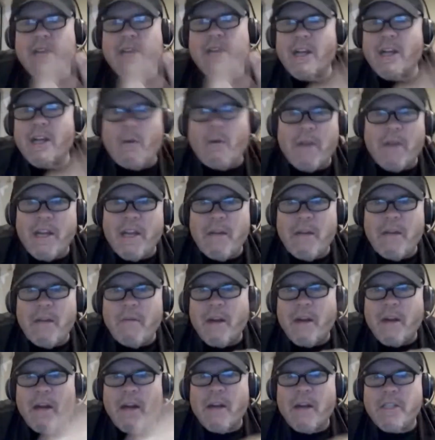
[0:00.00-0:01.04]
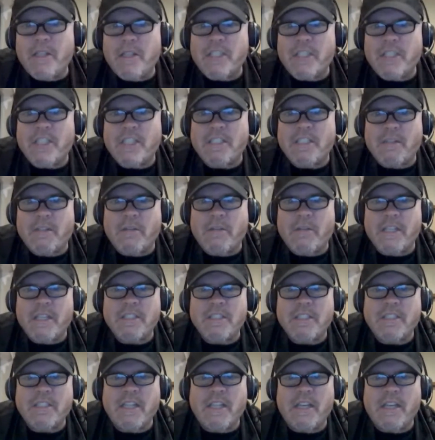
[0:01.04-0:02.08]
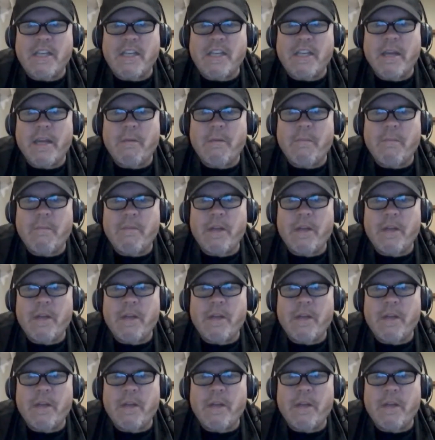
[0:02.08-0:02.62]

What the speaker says: We're not going anywhere just because Lower Decks is ending.